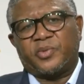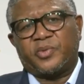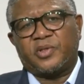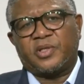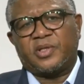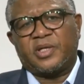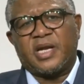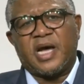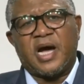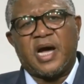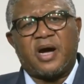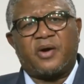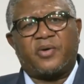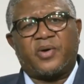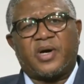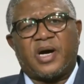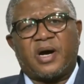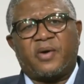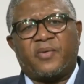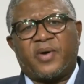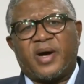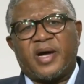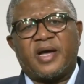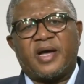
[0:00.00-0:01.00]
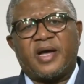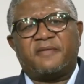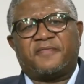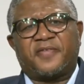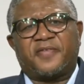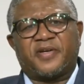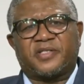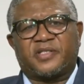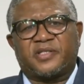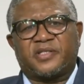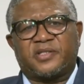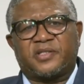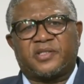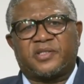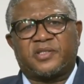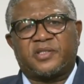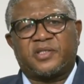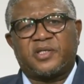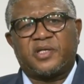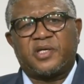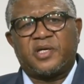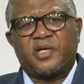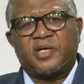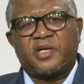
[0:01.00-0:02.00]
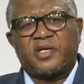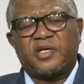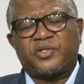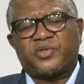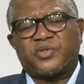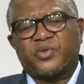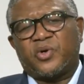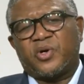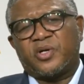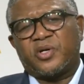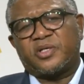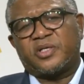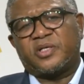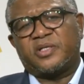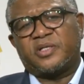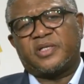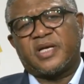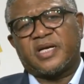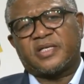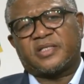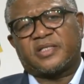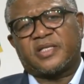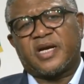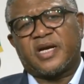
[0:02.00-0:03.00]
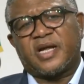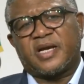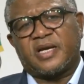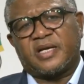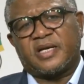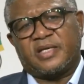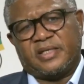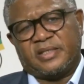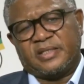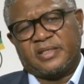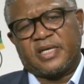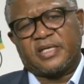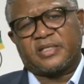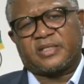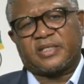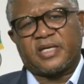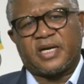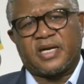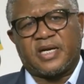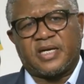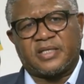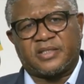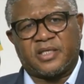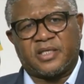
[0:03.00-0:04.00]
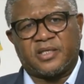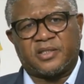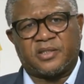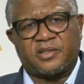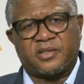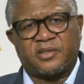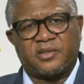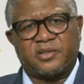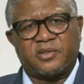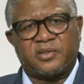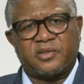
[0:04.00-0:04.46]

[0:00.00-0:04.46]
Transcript: Now our emphasis is on industrialization.